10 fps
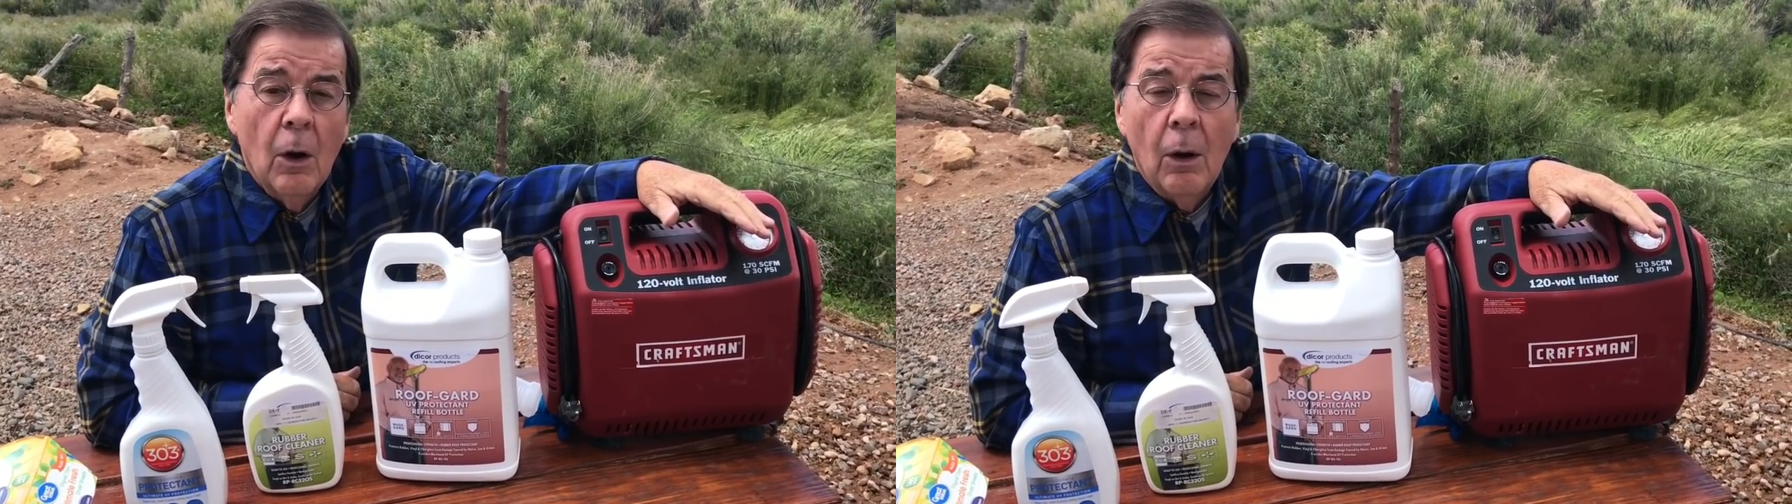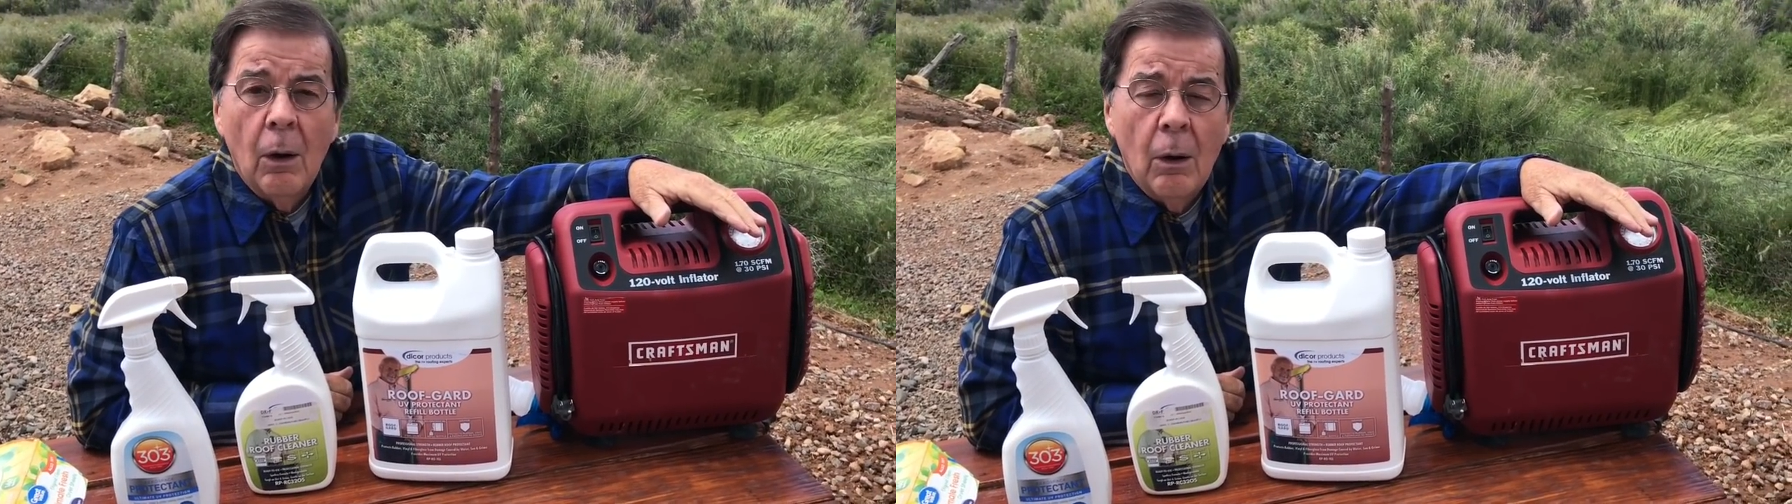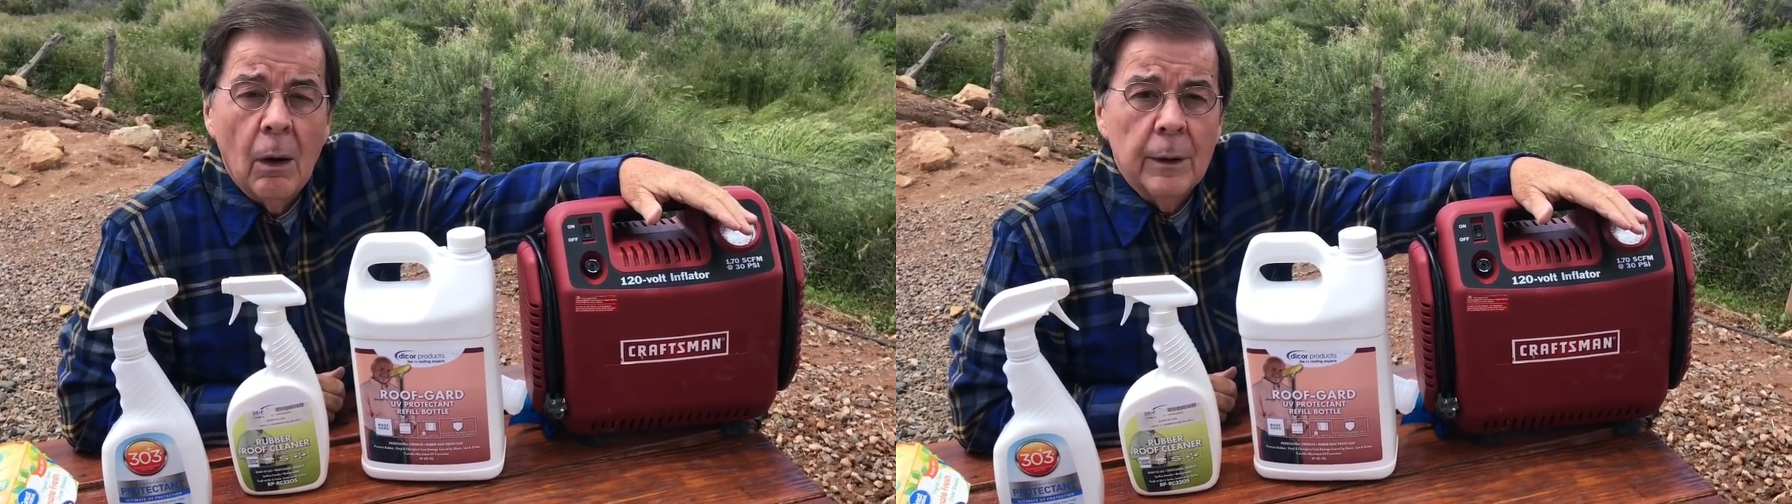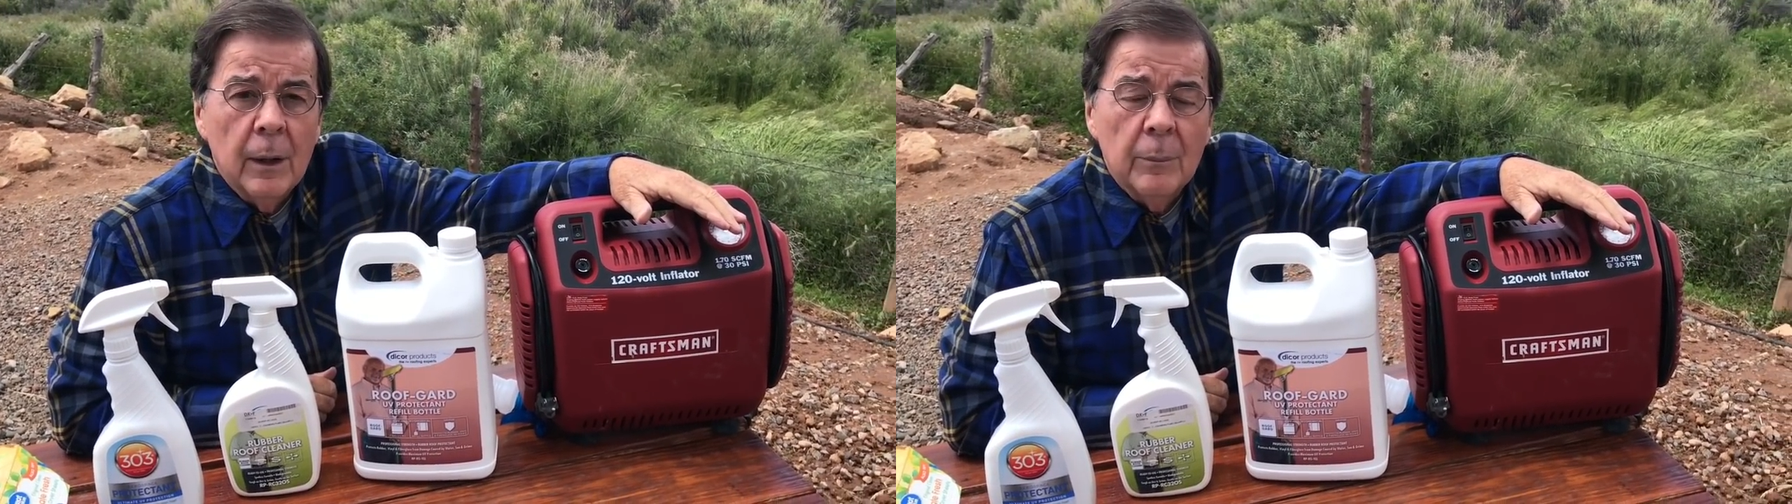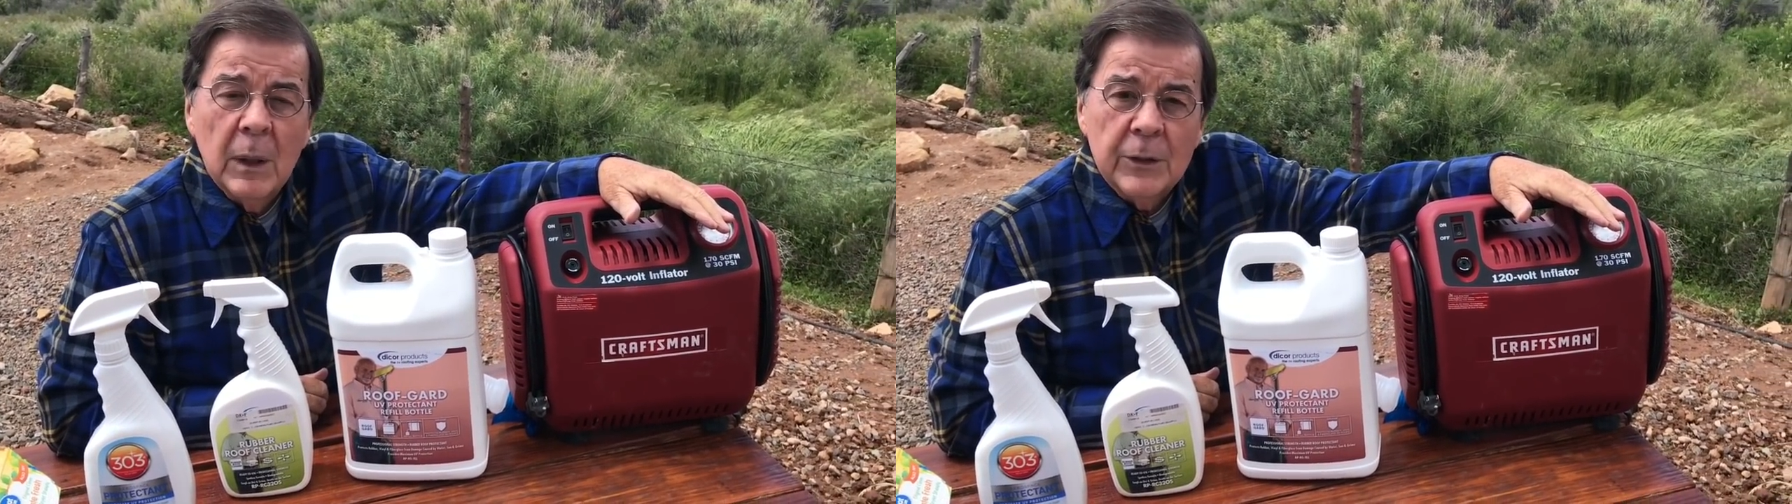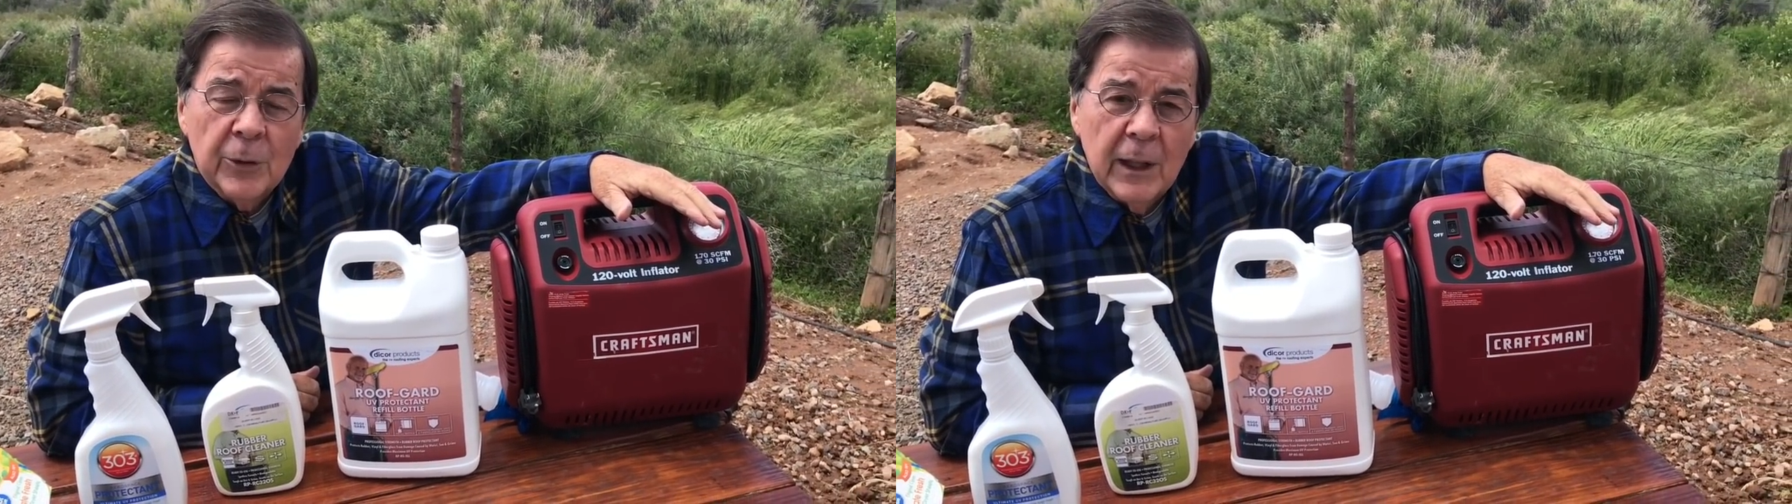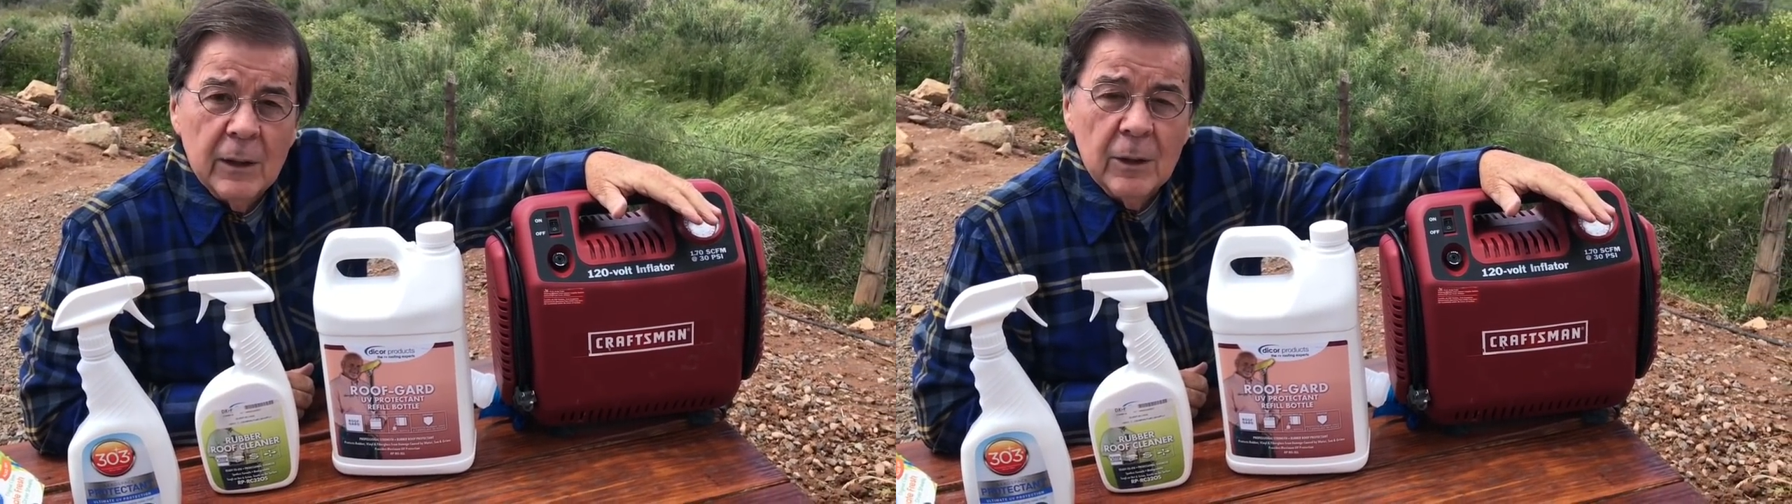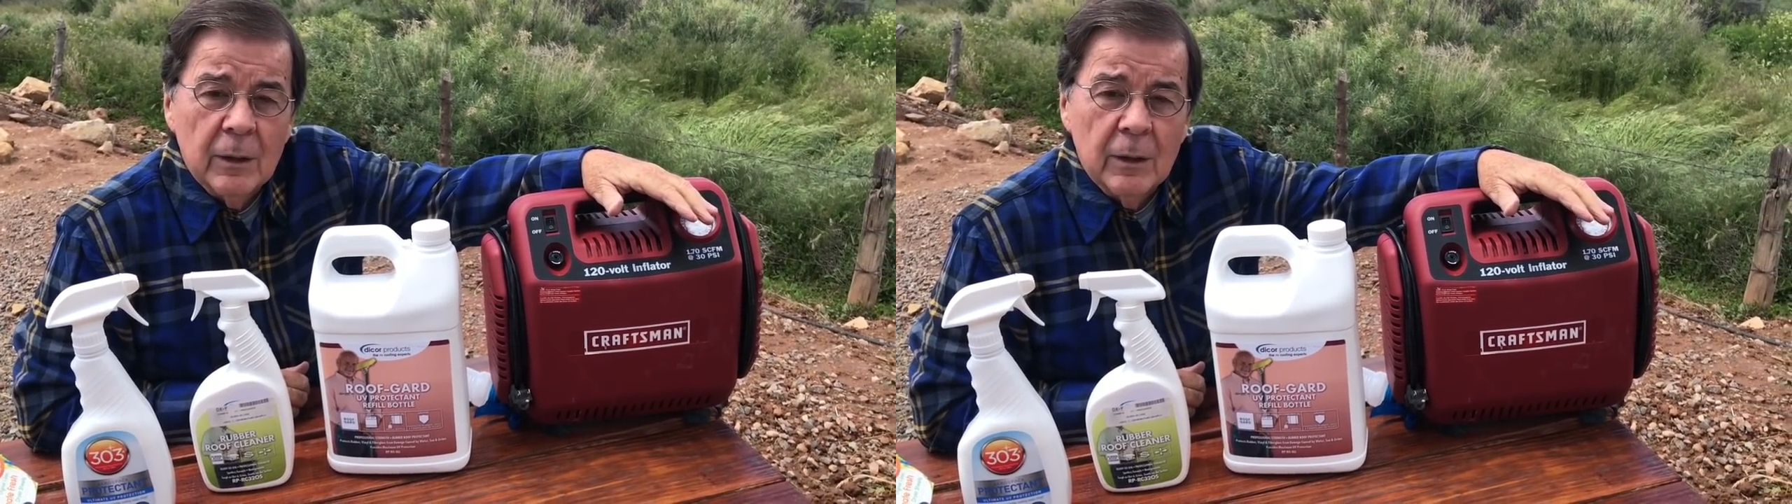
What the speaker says: on my trailer